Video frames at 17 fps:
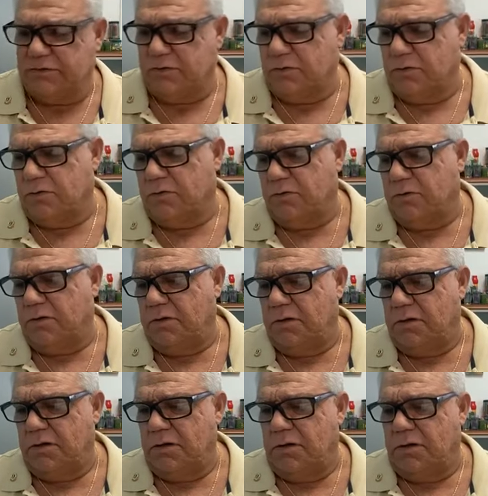So
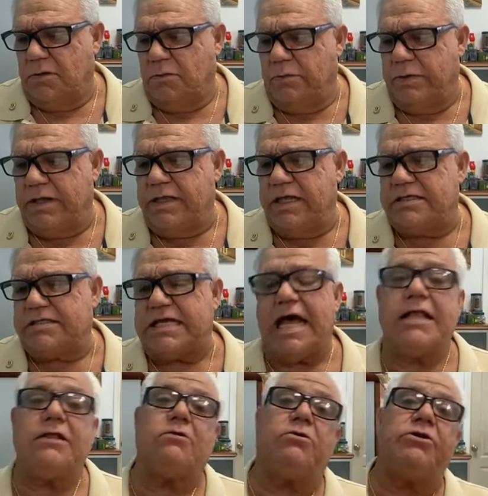when they
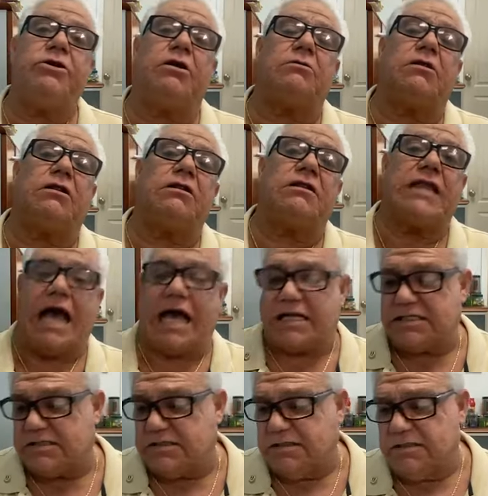start going out on
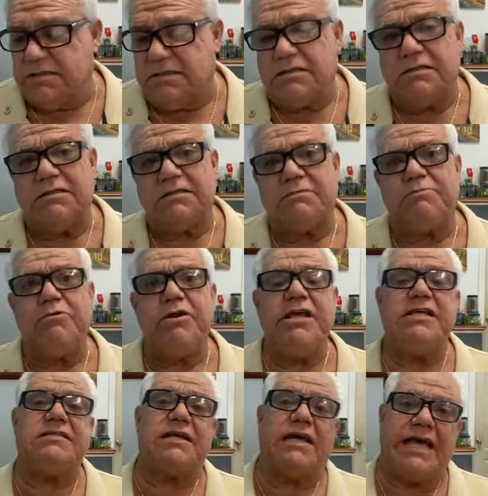tax
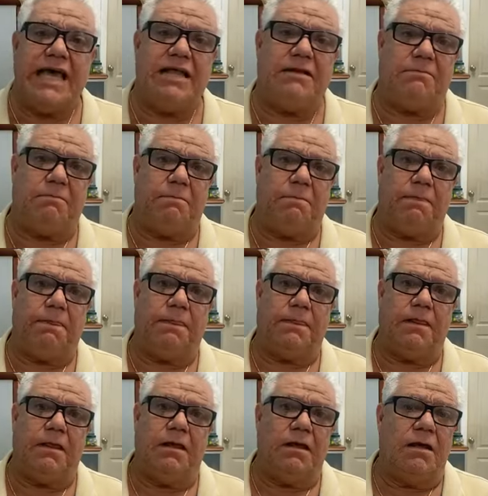sprees again,
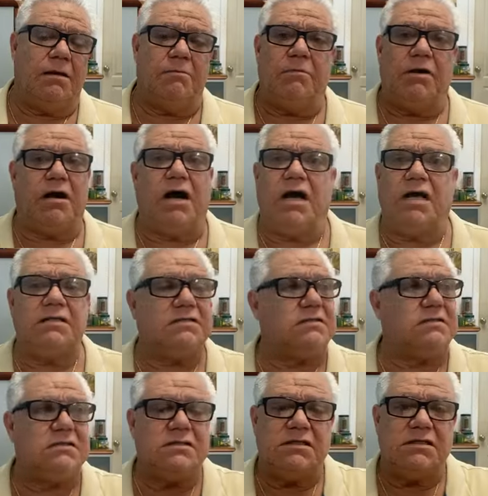
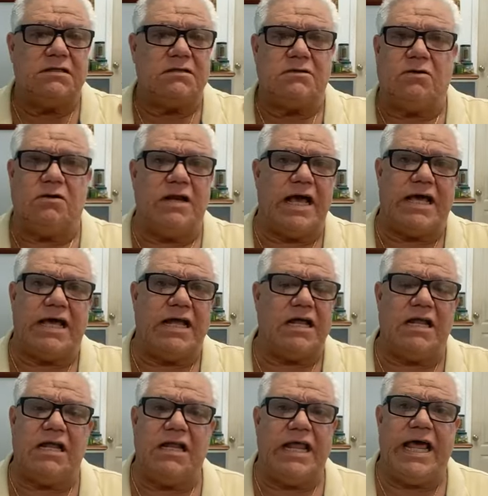because
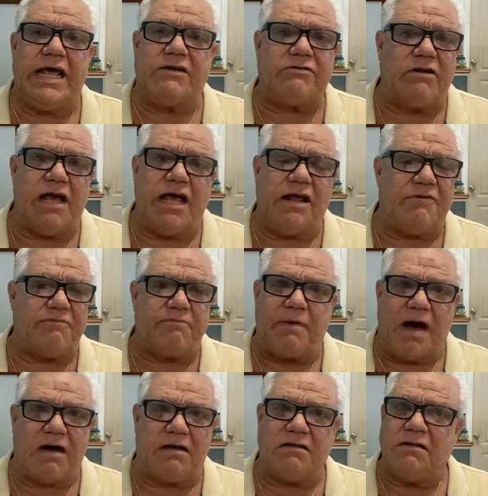collecting an extra
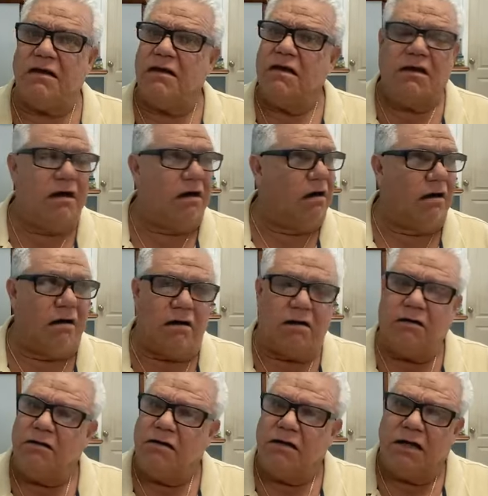f part
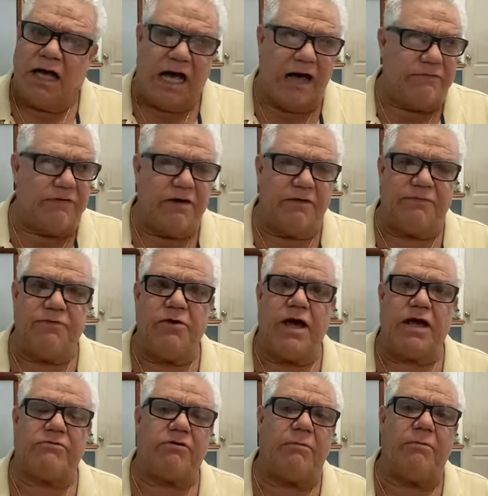or having a
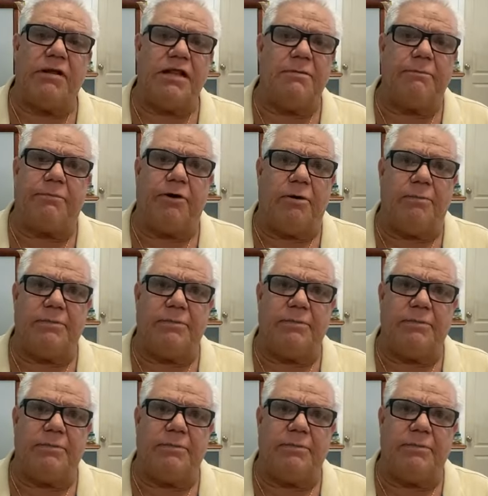few extra building